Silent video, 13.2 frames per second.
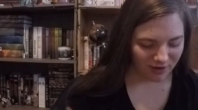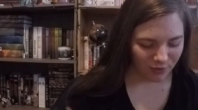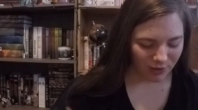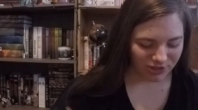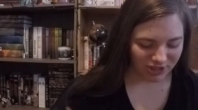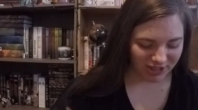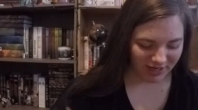
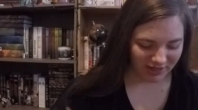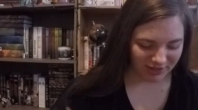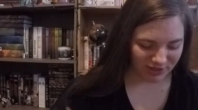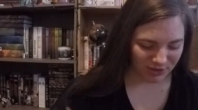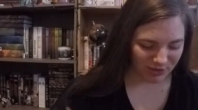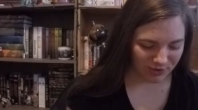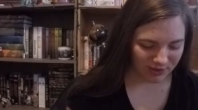Question 8
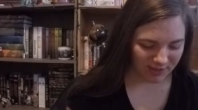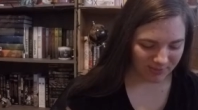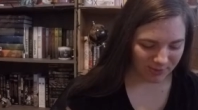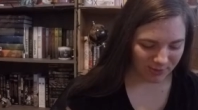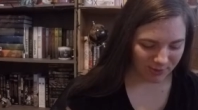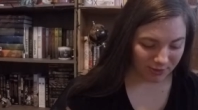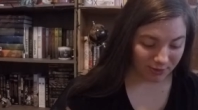Do you keep
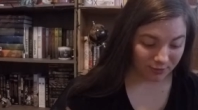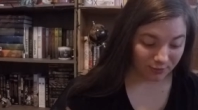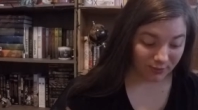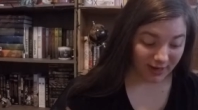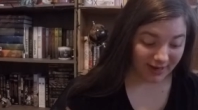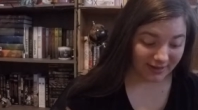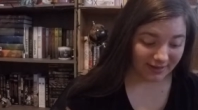your
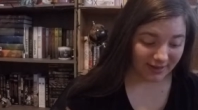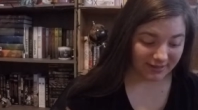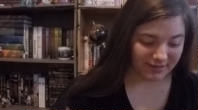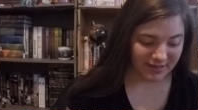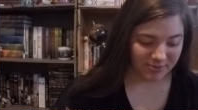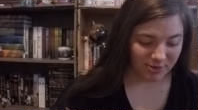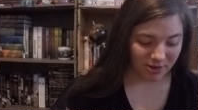red and
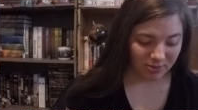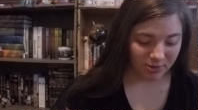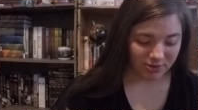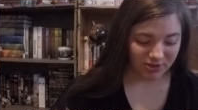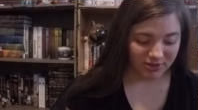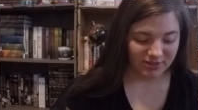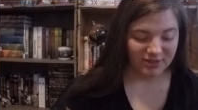TBR
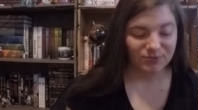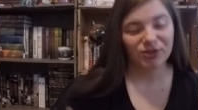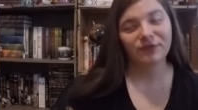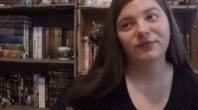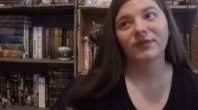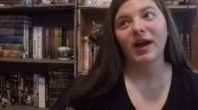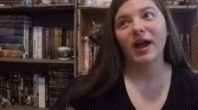books on the same shelf?
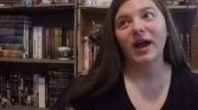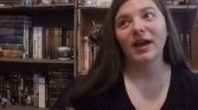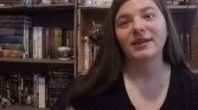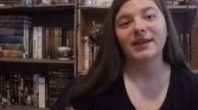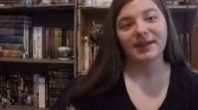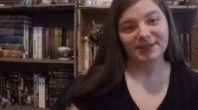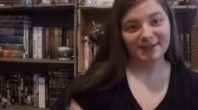
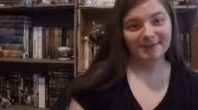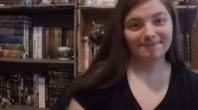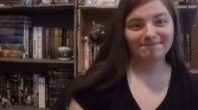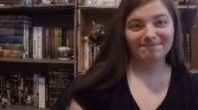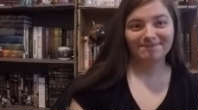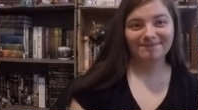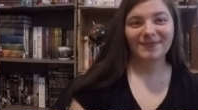Yes.
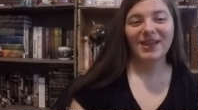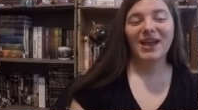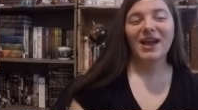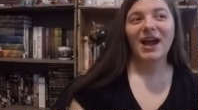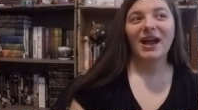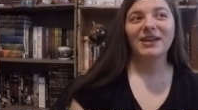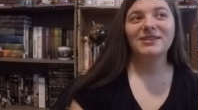
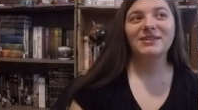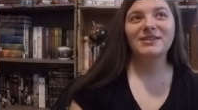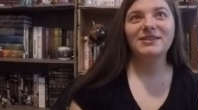I.